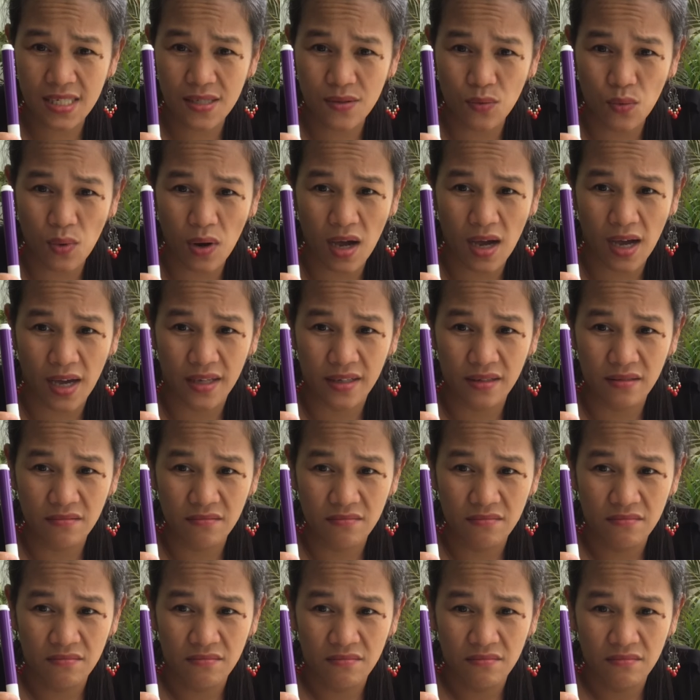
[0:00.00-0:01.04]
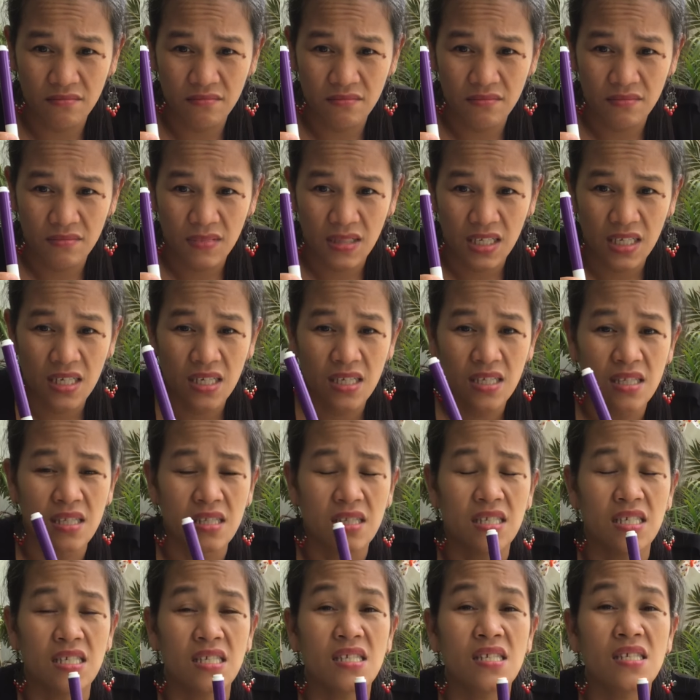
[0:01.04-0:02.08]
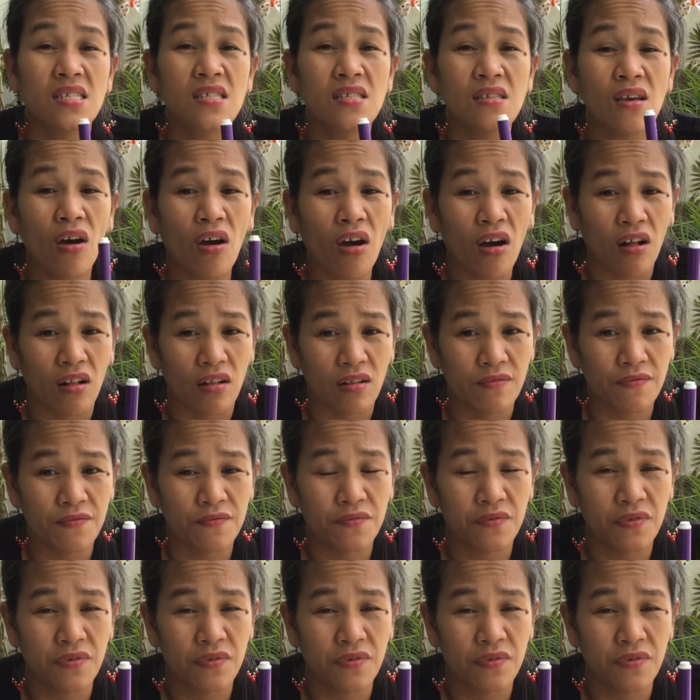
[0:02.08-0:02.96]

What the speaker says: one dissolve